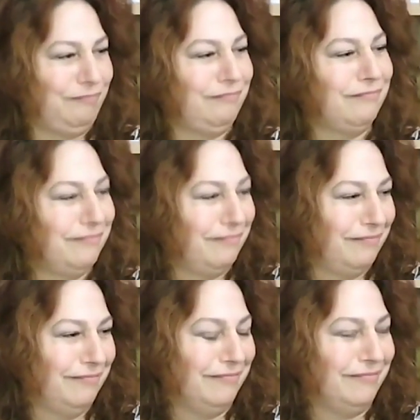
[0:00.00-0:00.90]

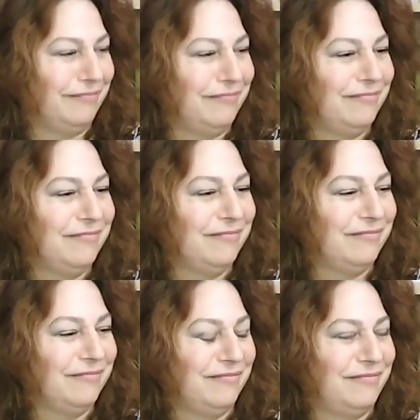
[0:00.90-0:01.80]

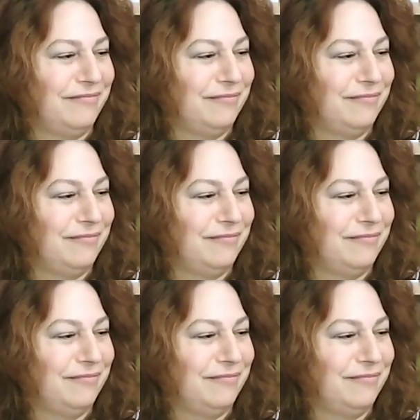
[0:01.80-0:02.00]
No one is speaking in this clip.